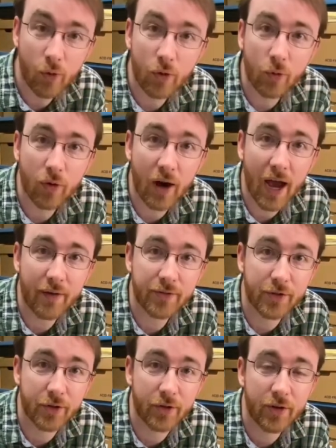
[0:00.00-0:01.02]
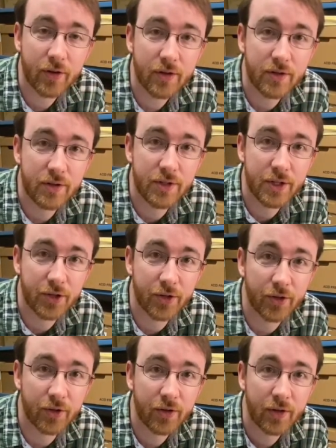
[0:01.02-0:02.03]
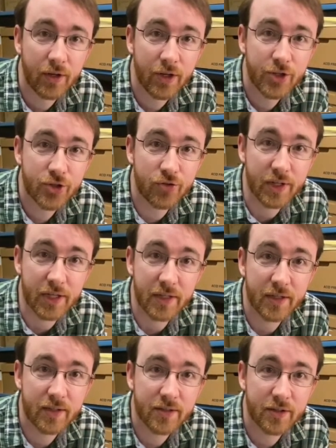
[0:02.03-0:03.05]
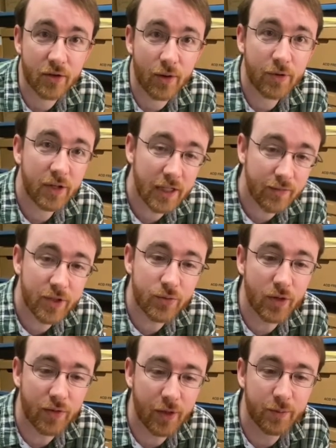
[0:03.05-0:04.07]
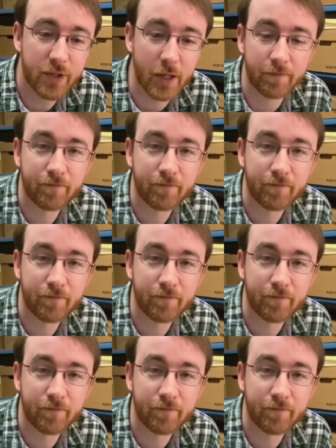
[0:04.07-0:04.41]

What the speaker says: or after dinner treat. So I'm gonna give this one a thumbs up.